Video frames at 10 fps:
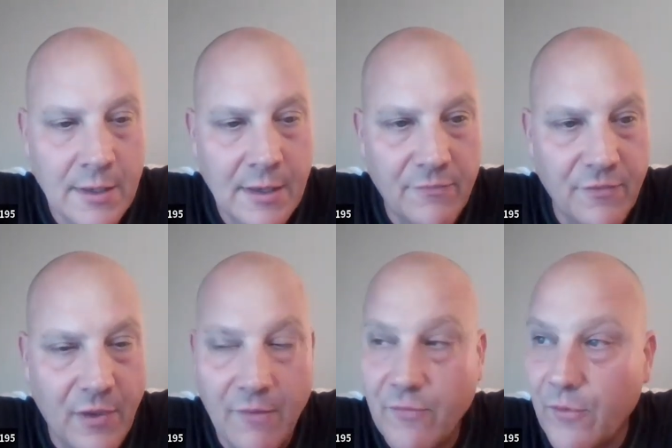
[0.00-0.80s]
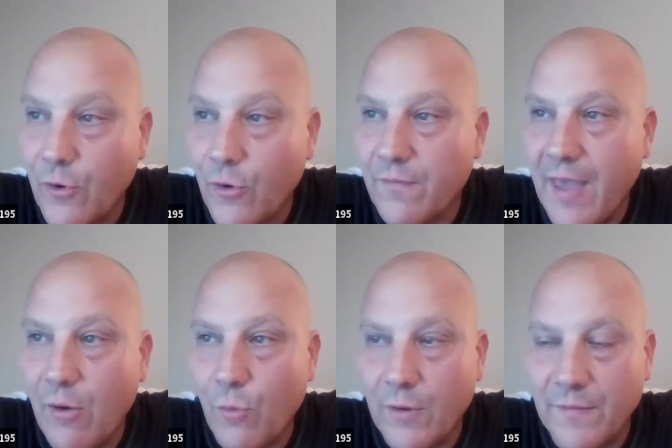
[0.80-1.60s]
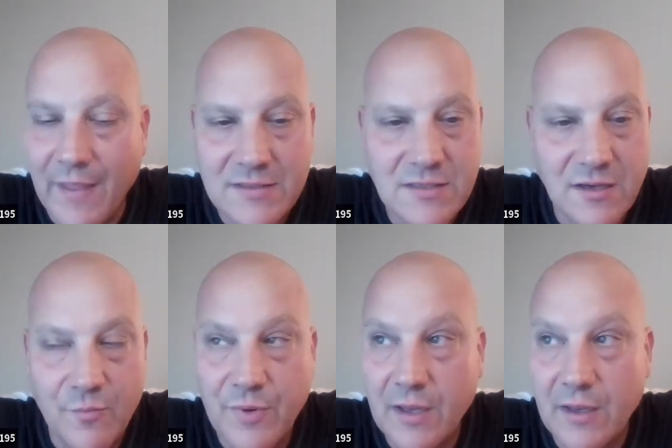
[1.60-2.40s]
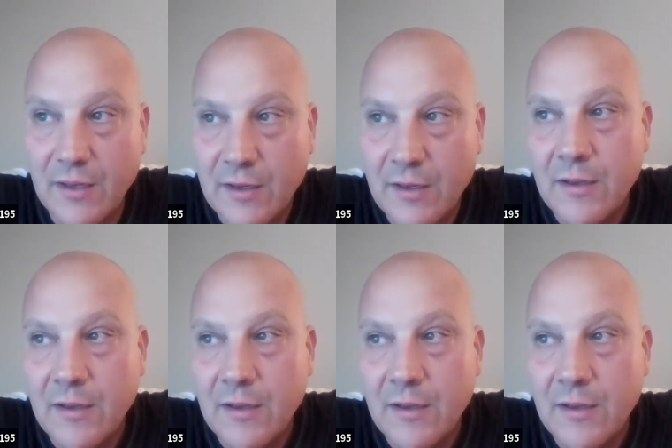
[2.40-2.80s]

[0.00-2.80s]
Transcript: If you ever heard of that one, that's going to be,